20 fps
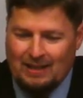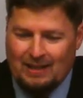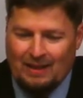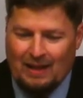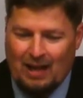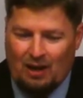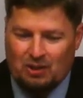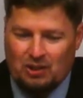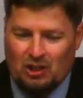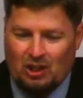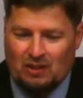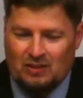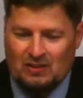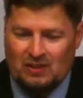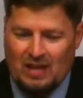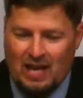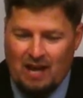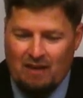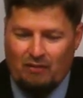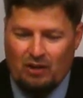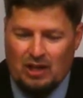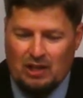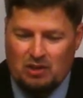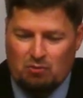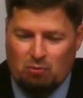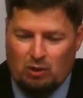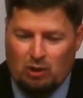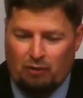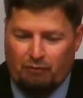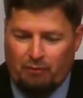and thou shalt save
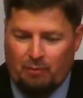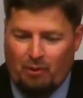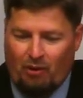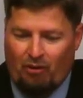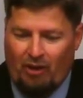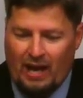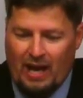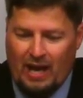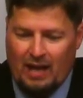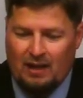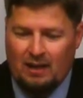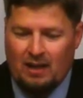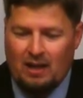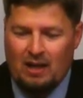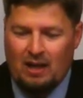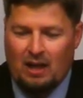Israel from the land